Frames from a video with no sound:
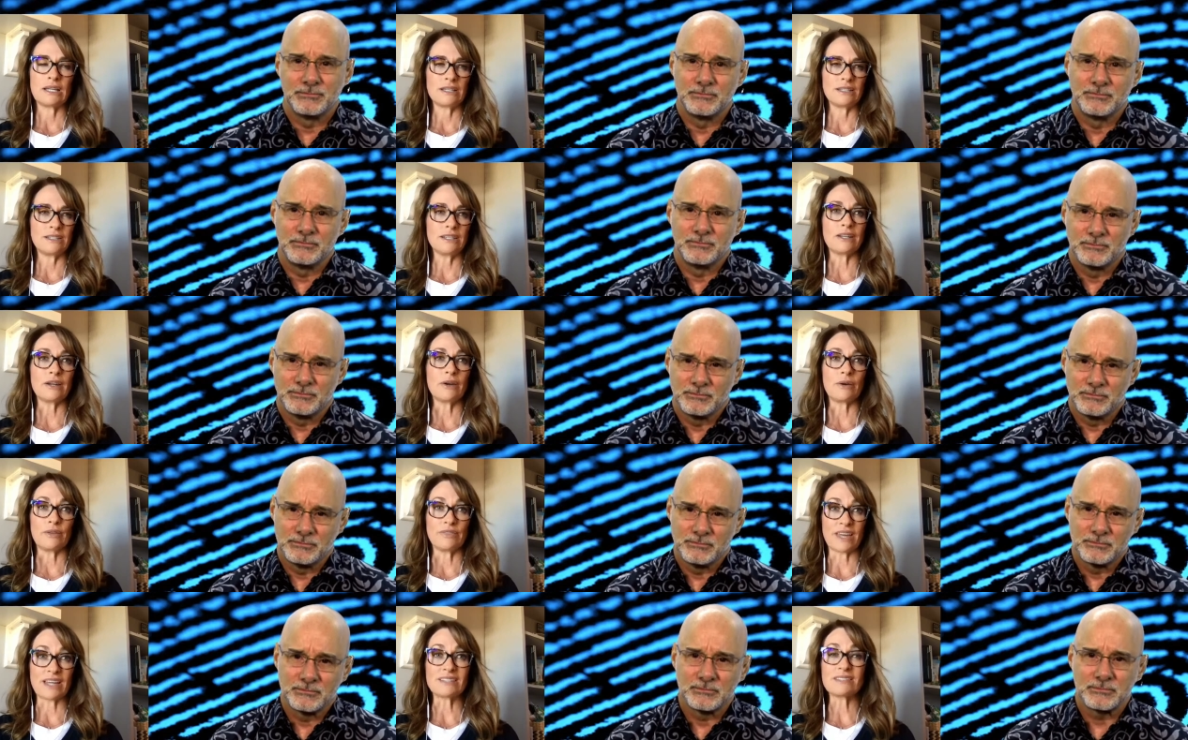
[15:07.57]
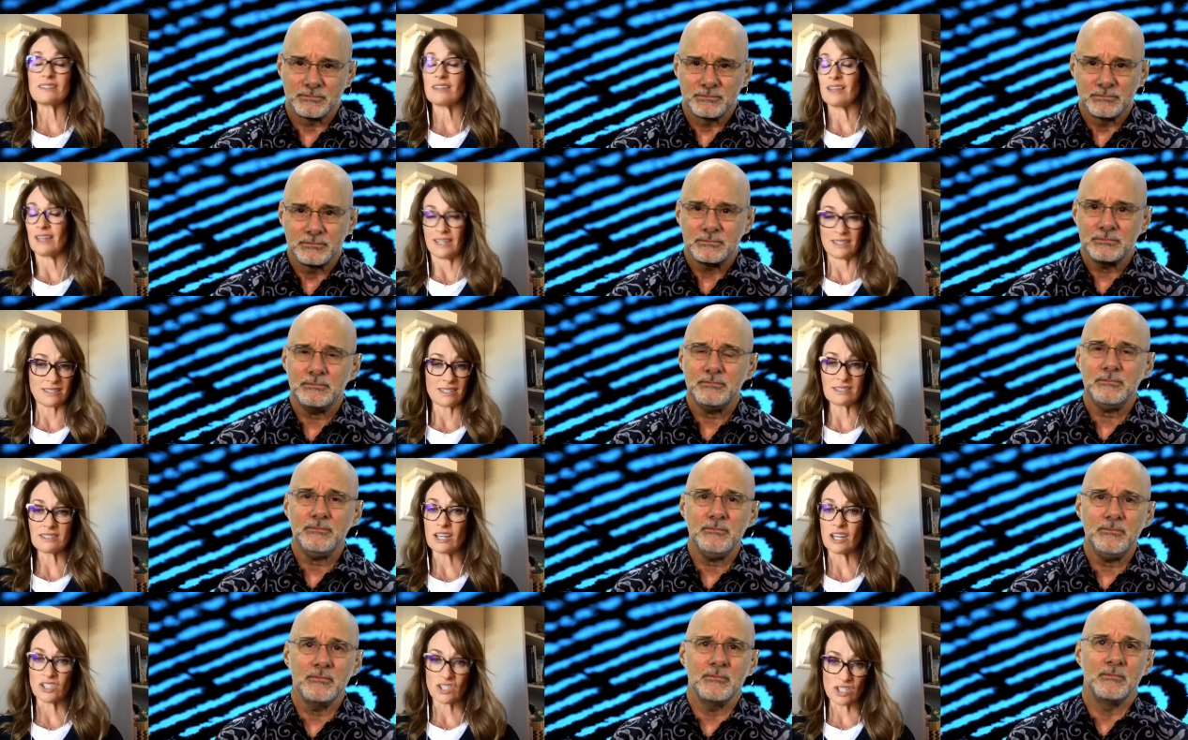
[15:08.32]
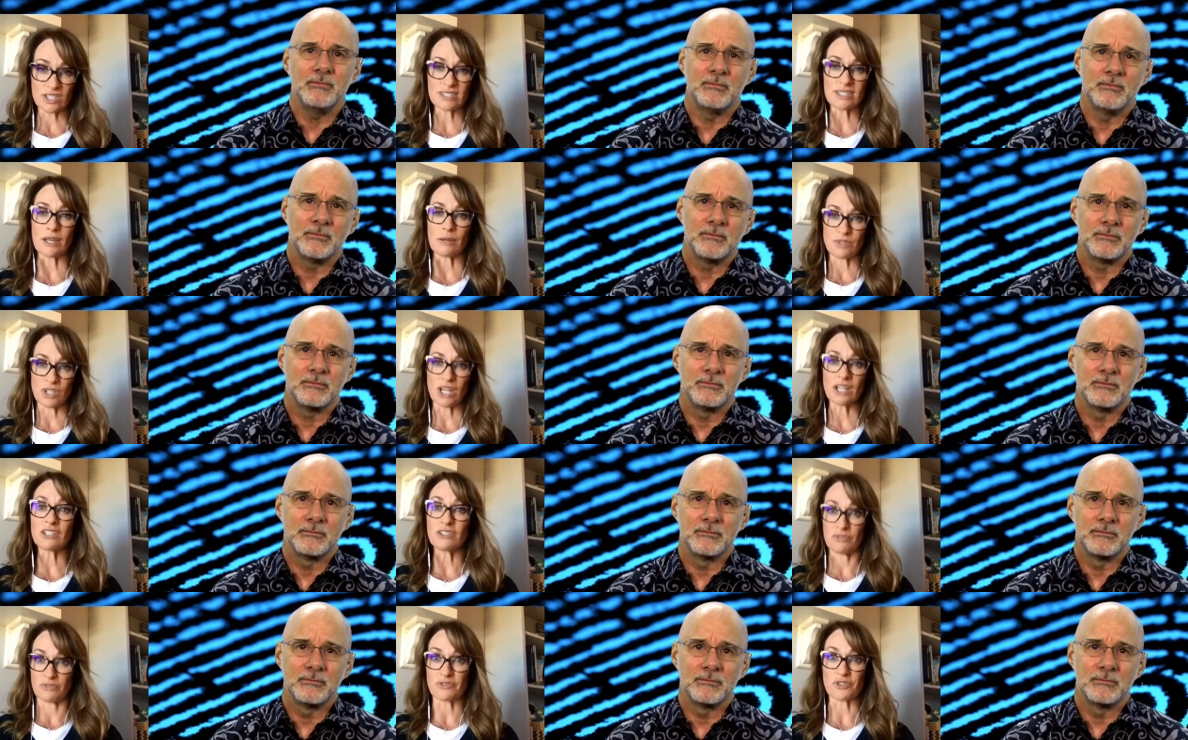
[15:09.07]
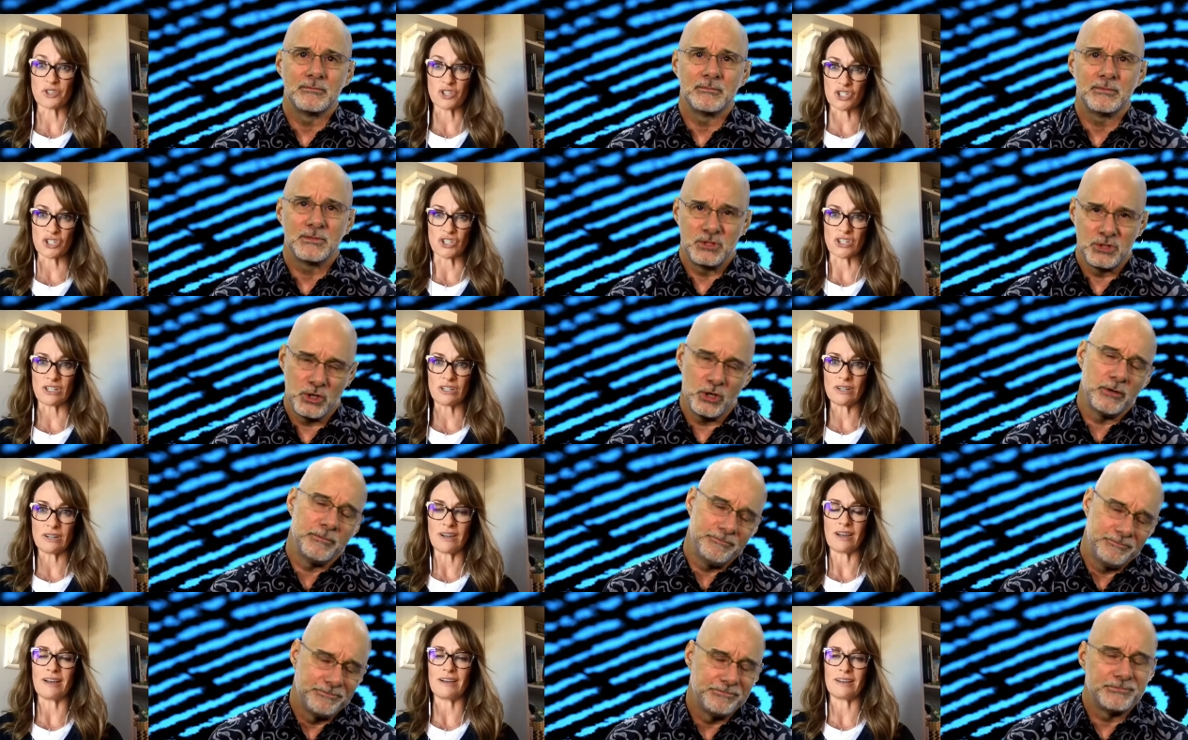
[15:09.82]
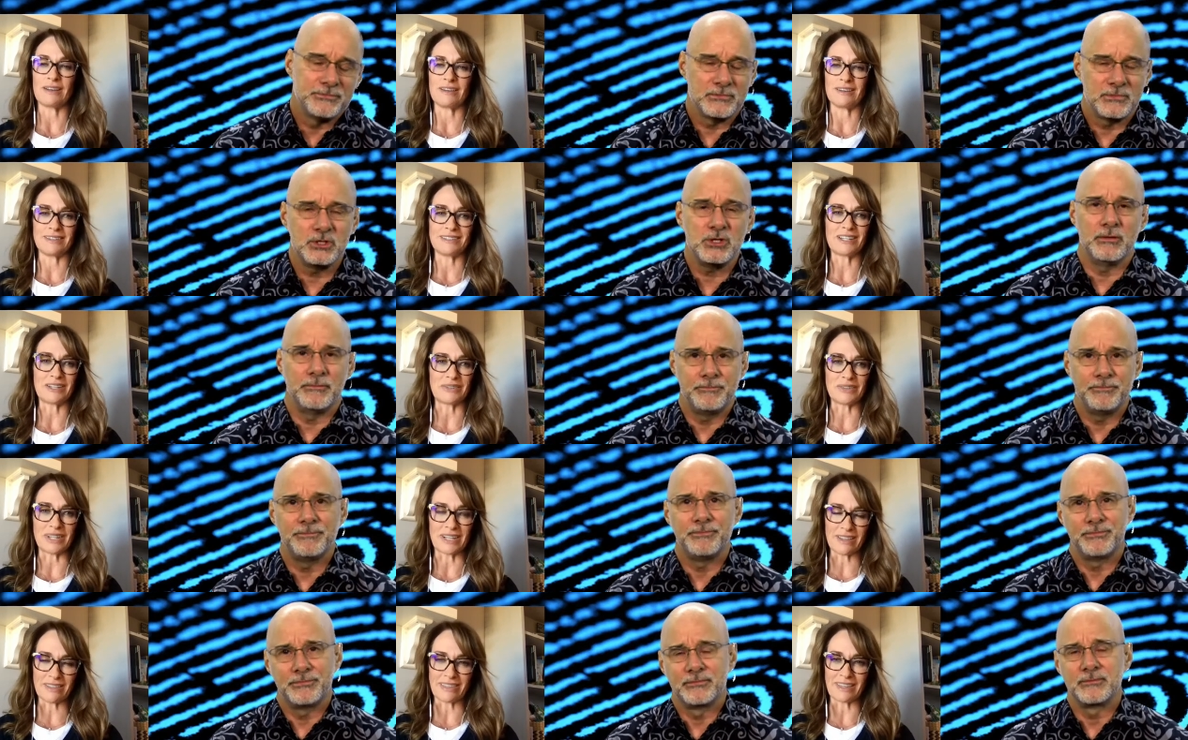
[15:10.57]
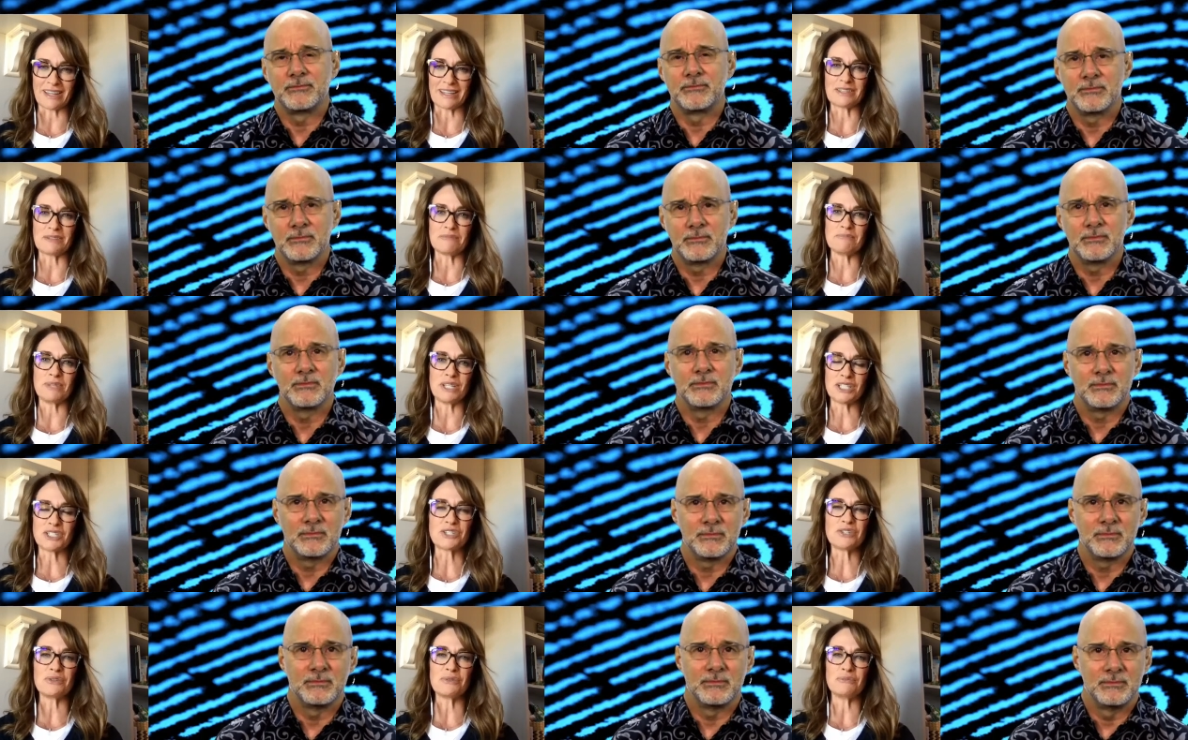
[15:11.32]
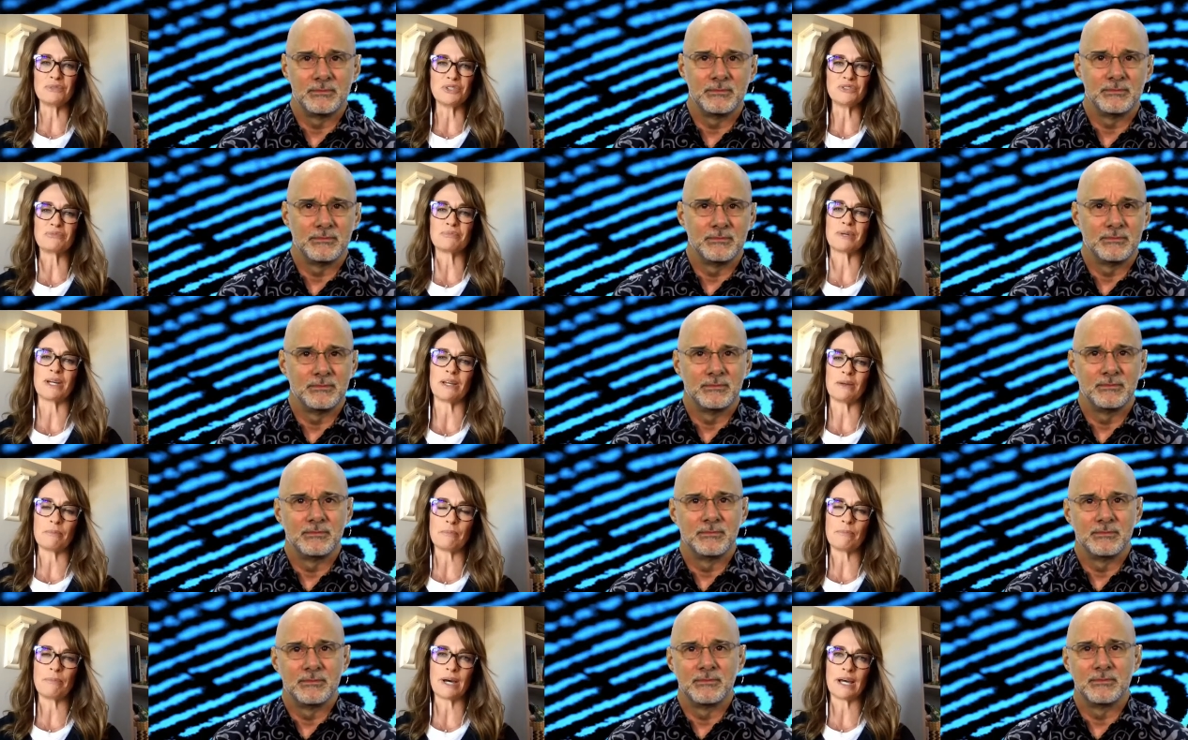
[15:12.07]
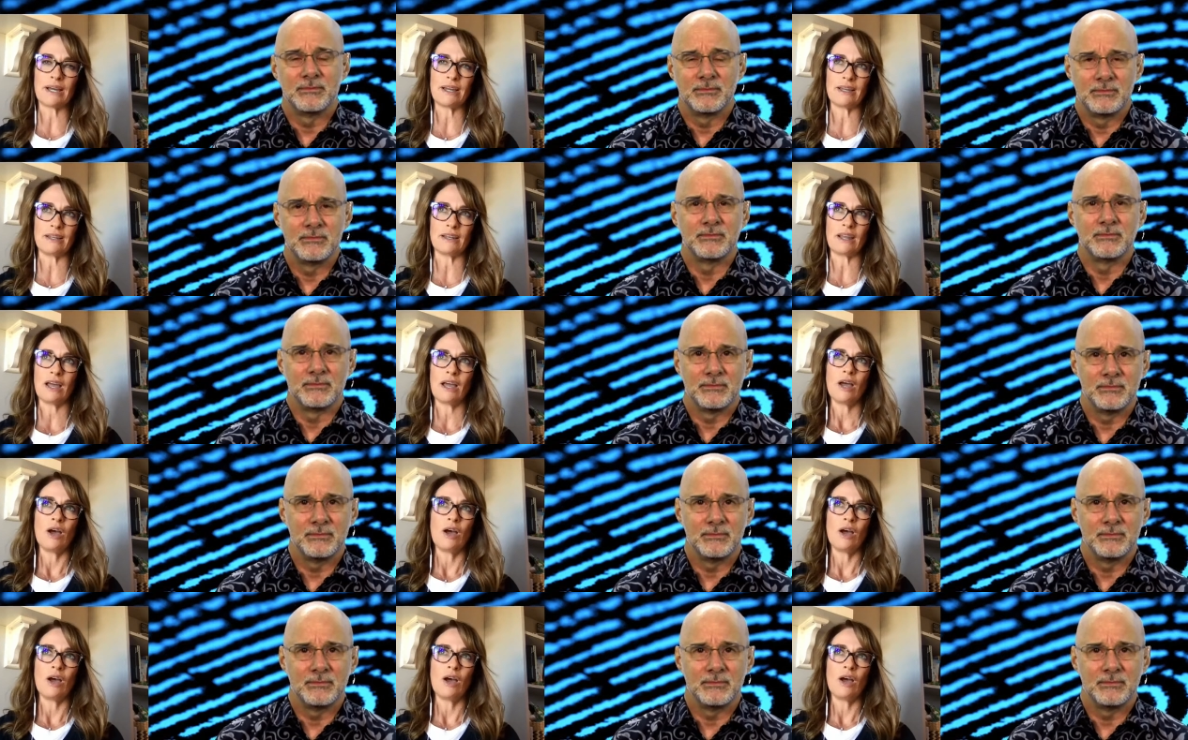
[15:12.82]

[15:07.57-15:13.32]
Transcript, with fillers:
Speaker 1: you know that's it's a touchy subject for sure. sure. Uh, yep. You know anything in the Me Too movement, but